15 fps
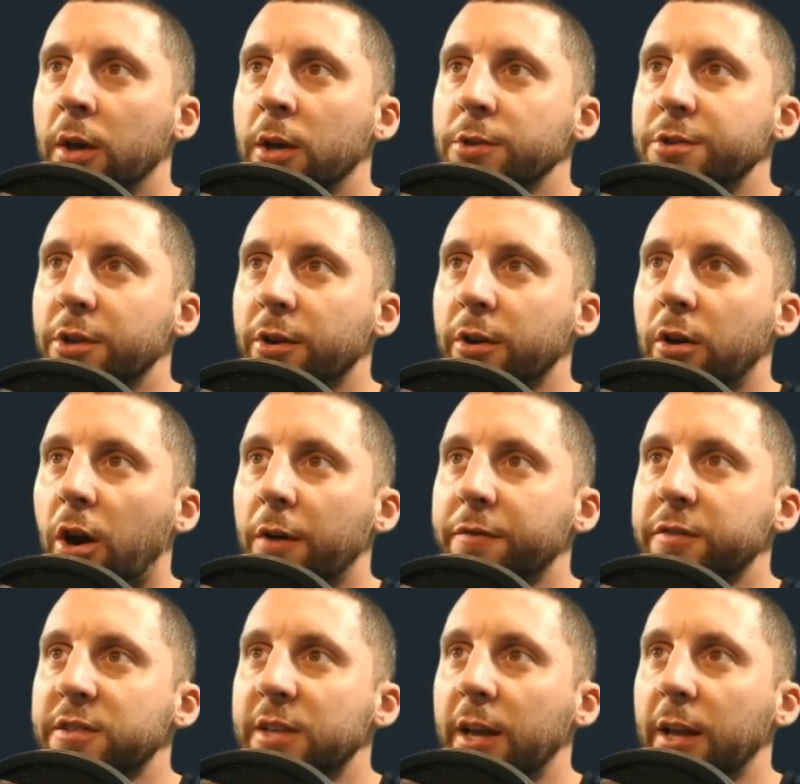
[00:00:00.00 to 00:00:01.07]
So you're going to
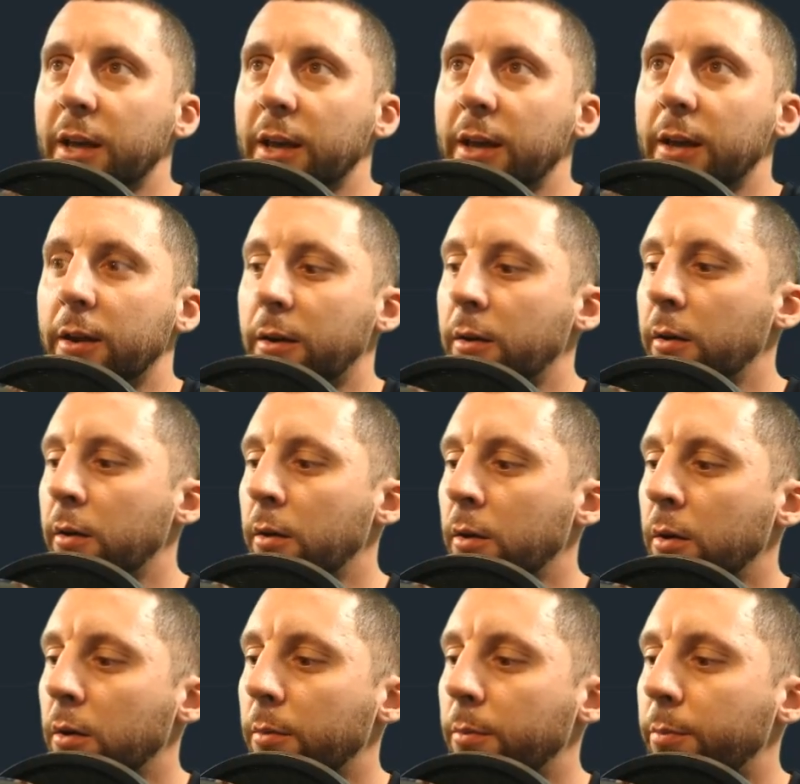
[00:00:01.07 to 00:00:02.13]
offset in
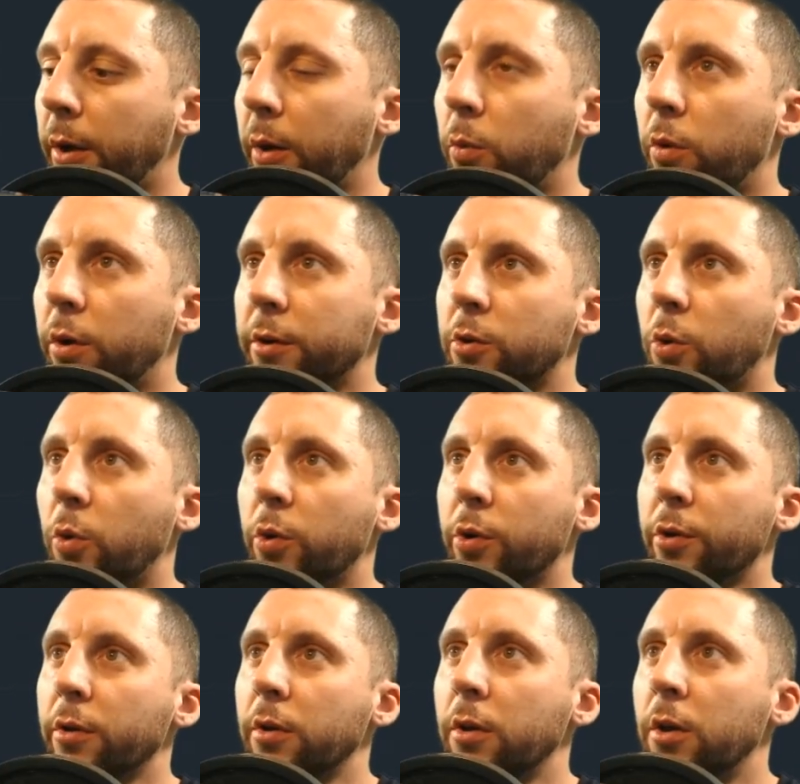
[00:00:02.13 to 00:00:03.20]
by
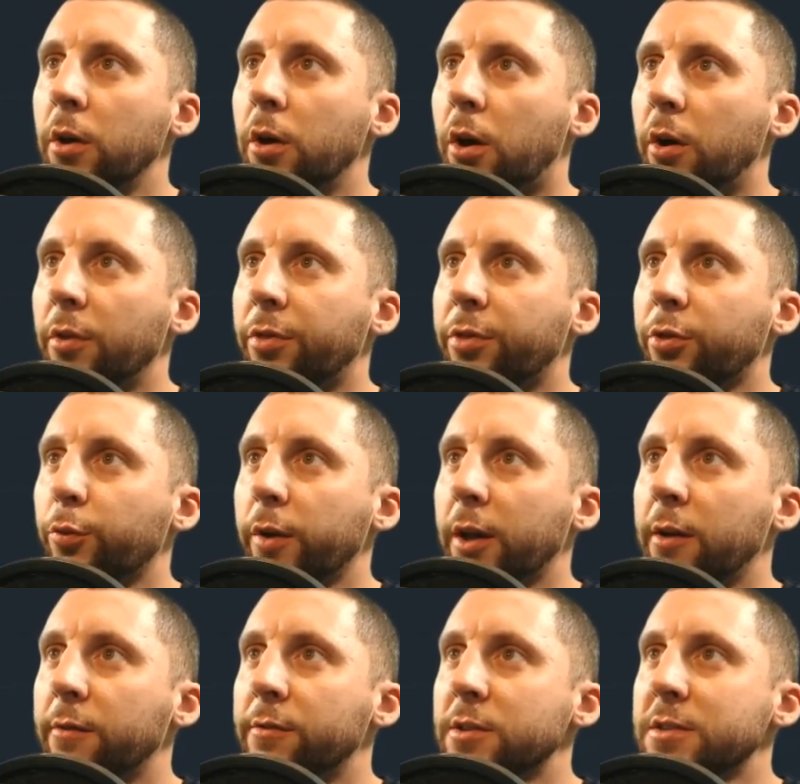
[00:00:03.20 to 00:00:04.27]
1/4 on 3
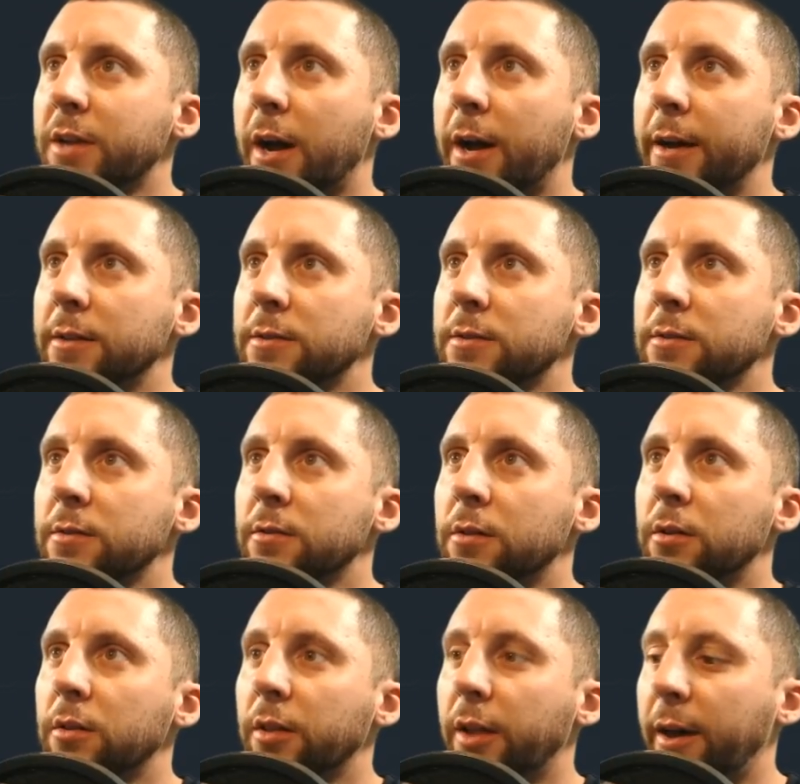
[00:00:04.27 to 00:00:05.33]
of the sides.
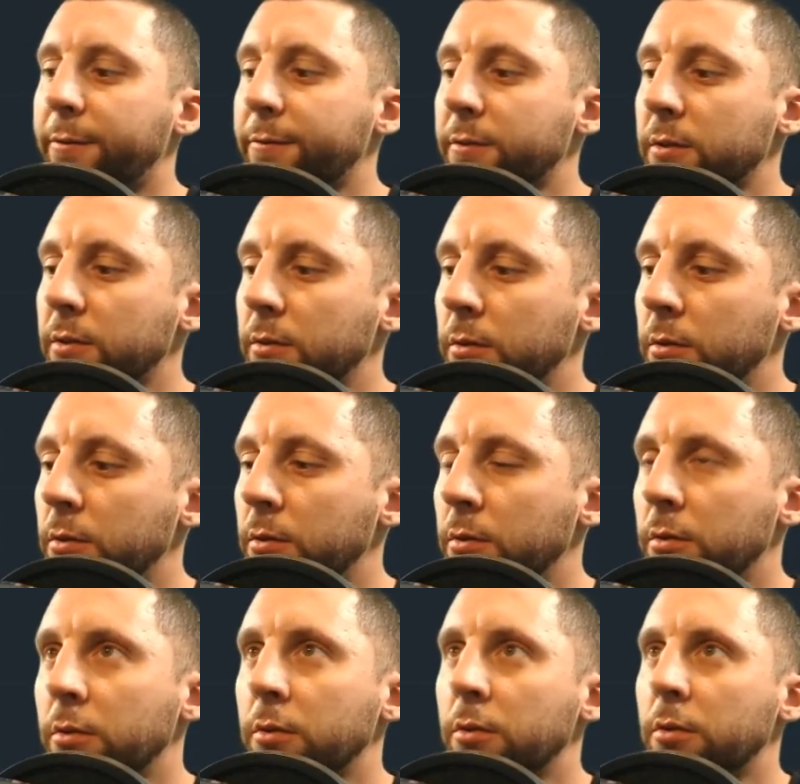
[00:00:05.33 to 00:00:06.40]
Left,
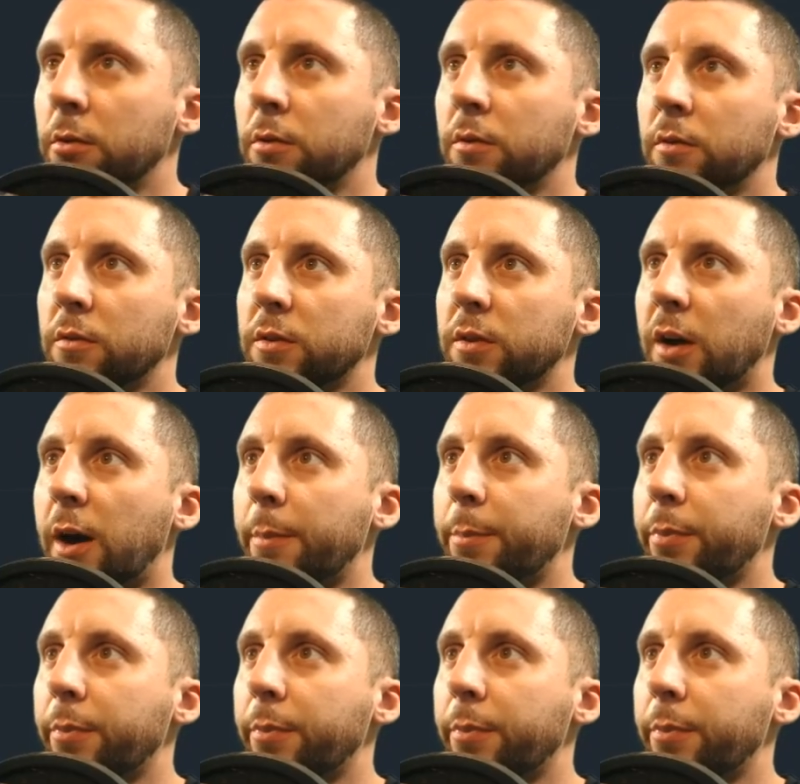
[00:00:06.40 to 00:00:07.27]
top,